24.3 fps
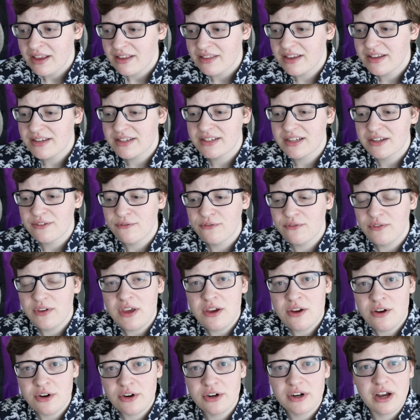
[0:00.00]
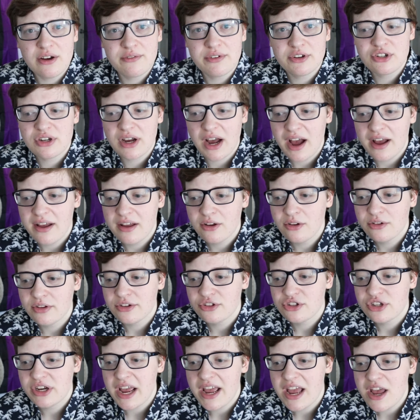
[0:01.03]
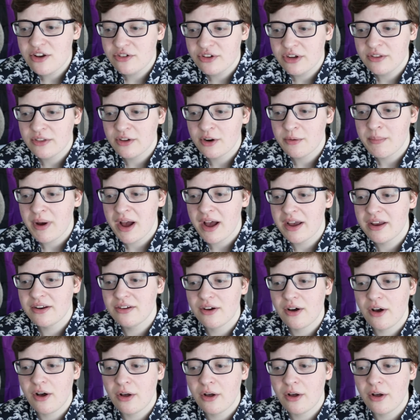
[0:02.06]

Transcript: This fear of a child changing their mind